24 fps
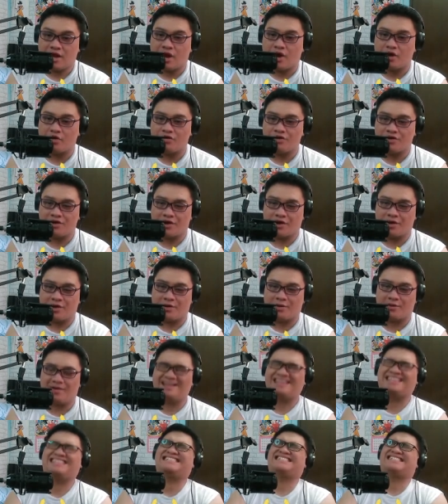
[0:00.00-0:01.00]
oh no.
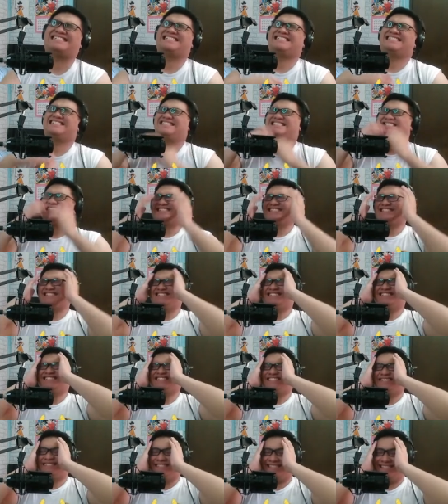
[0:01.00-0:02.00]
was
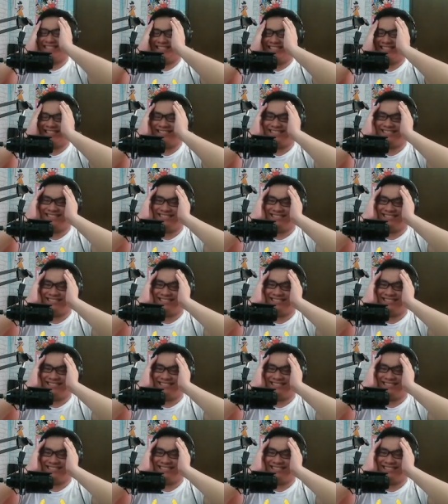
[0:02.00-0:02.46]
fucking.